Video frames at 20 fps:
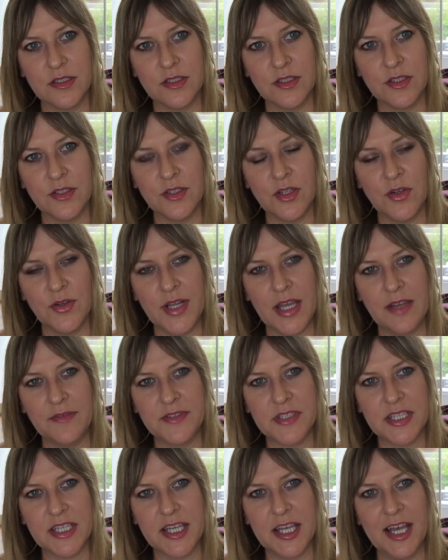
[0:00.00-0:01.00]
you don't
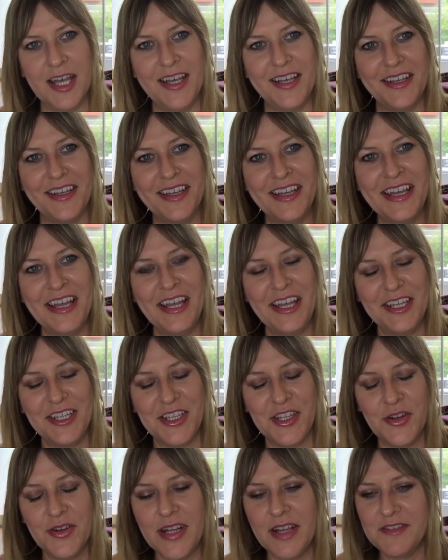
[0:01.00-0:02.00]
have to
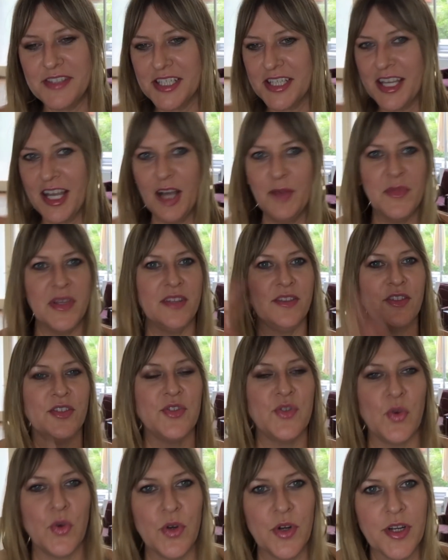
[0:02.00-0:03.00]
come in the
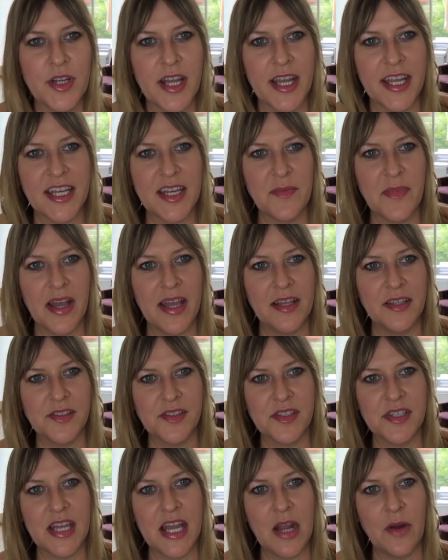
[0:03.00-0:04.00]
door 90
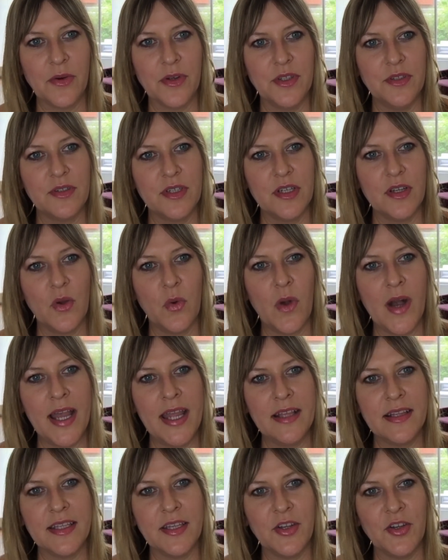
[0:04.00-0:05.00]
miles an hour. You can
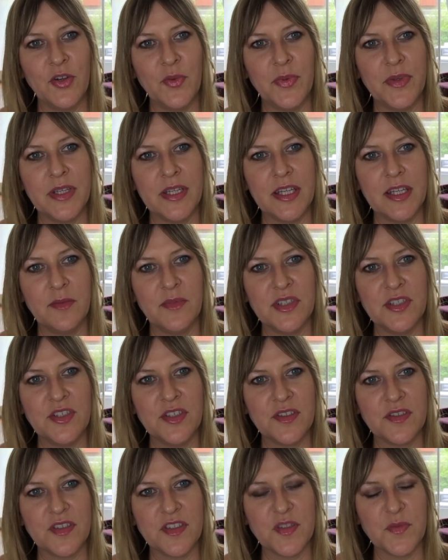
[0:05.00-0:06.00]
quietly open it and be
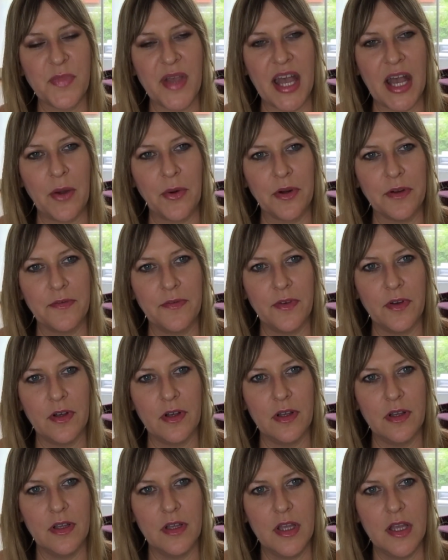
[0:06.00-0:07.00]
just as powerful.
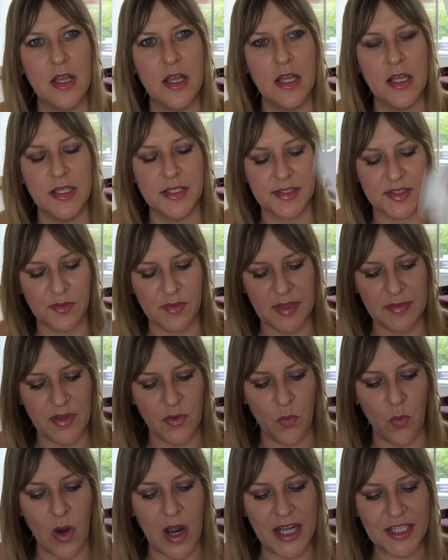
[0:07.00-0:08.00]
So maybe
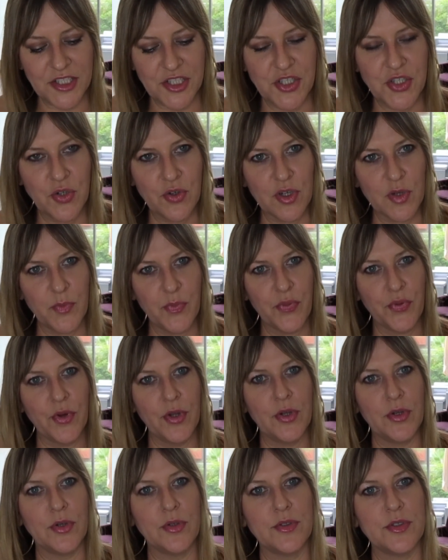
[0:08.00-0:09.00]
watch your
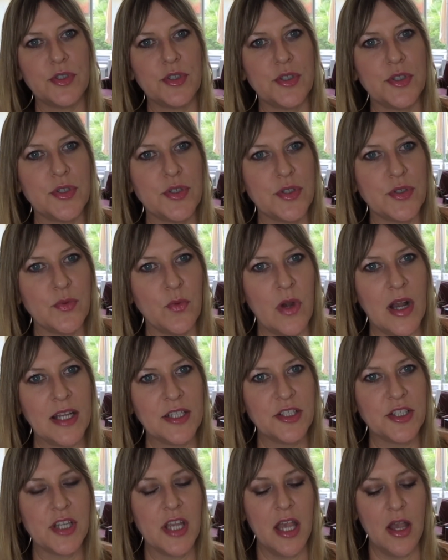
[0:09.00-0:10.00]
approach.
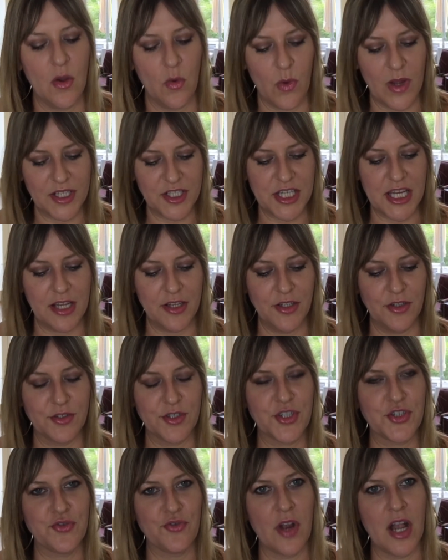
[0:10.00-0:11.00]
Watch how you're
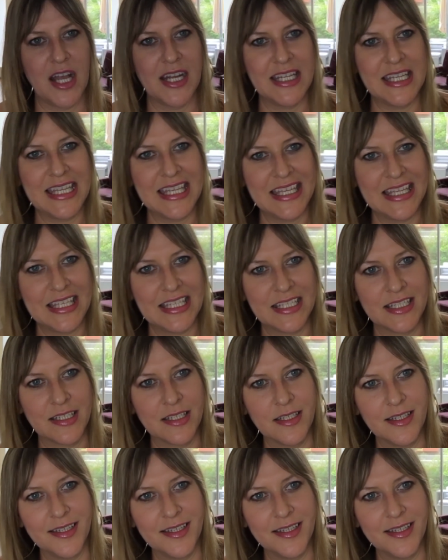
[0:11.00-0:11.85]
trotting in.